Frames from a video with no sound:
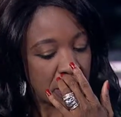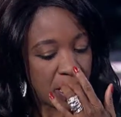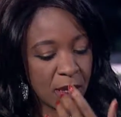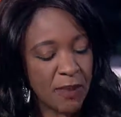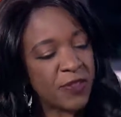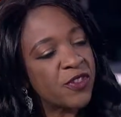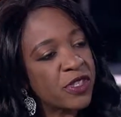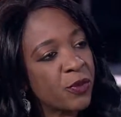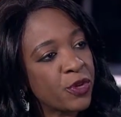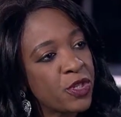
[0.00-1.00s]
methods
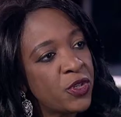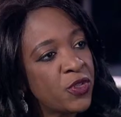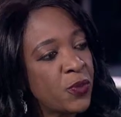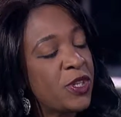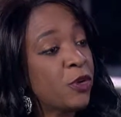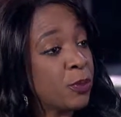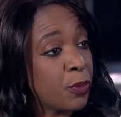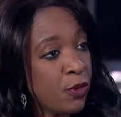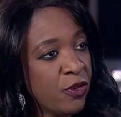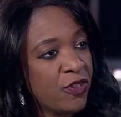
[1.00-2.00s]
that were used we don't
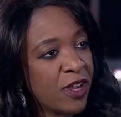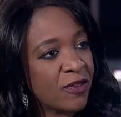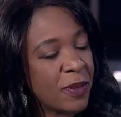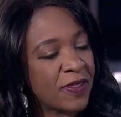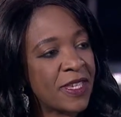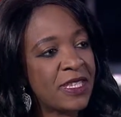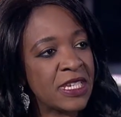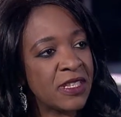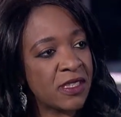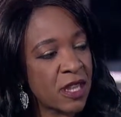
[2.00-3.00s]
approve of, but it
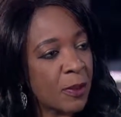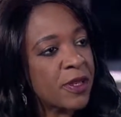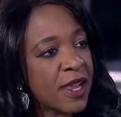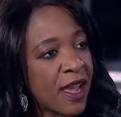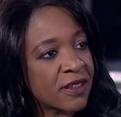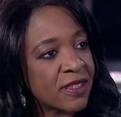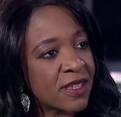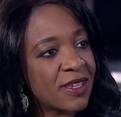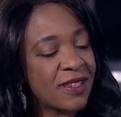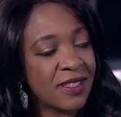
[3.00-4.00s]
did stop
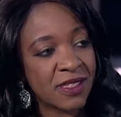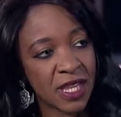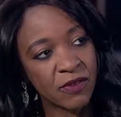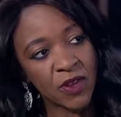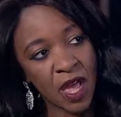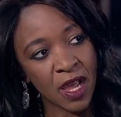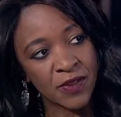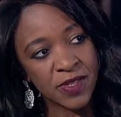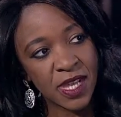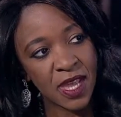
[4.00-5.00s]
attacks, it did save
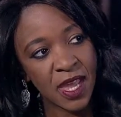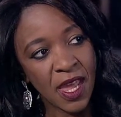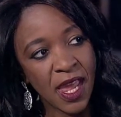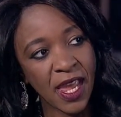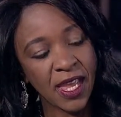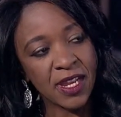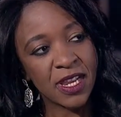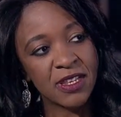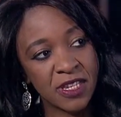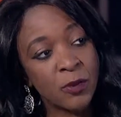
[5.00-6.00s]
lives, and
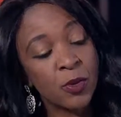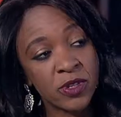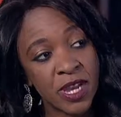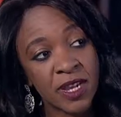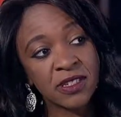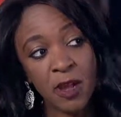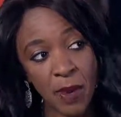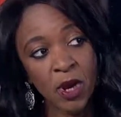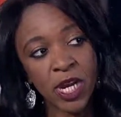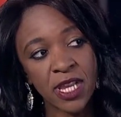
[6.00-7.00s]
it did protect
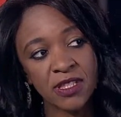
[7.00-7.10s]
Americans.